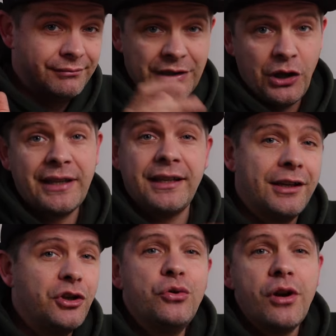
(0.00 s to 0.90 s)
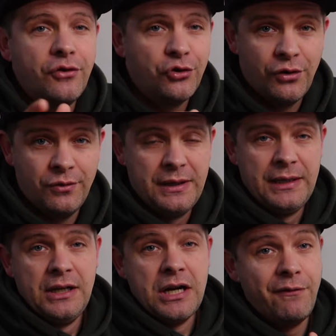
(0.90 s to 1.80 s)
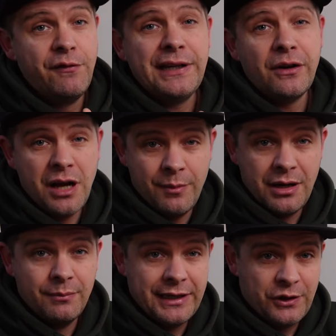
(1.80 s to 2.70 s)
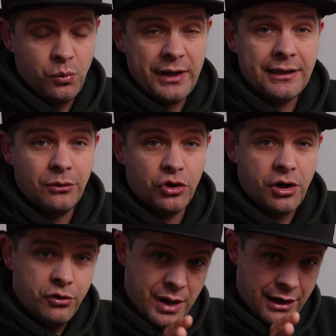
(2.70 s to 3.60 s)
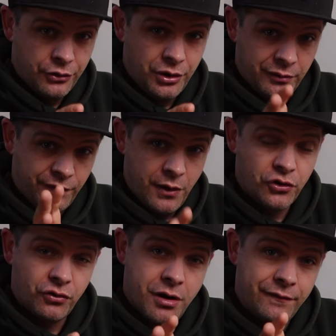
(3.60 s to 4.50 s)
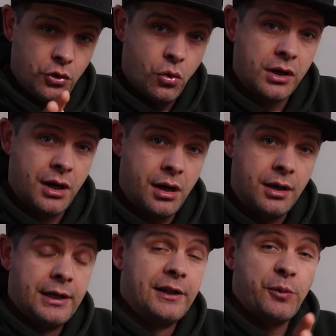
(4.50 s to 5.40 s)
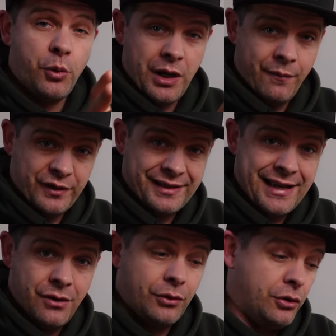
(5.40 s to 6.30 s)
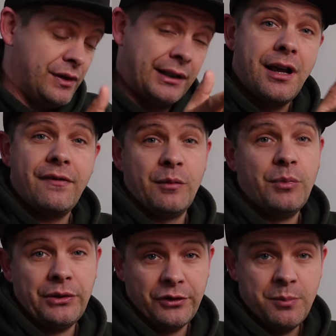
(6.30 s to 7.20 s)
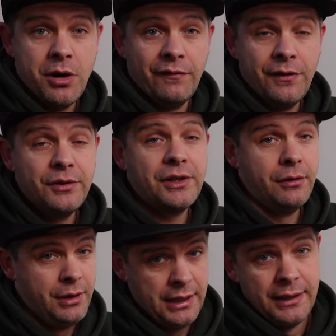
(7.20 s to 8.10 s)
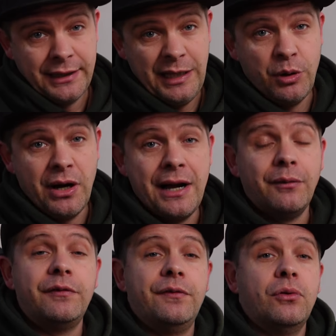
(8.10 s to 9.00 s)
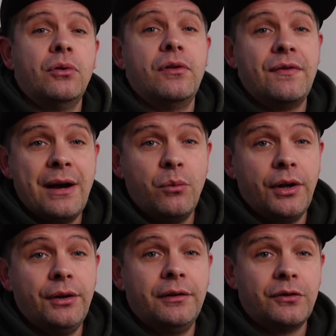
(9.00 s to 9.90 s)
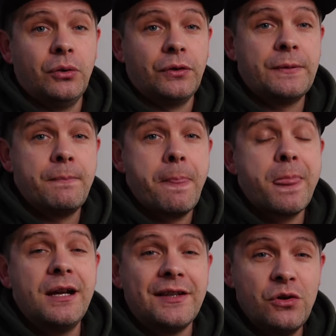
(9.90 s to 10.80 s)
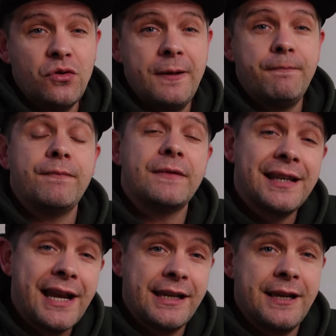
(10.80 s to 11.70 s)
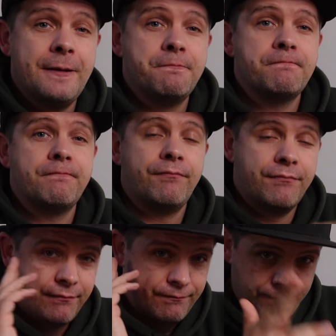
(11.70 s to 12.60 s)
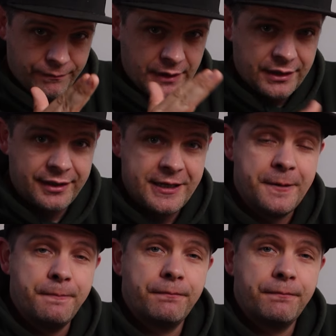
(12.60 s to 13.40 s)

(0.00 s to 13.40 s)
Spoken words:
liking it, you know the drill. I have a video coming up next week that will show you how you can photograph your car to put it up for sale using nothing but your smartphone, so keep an eye out for that one, of course. Until then, take care. See ya.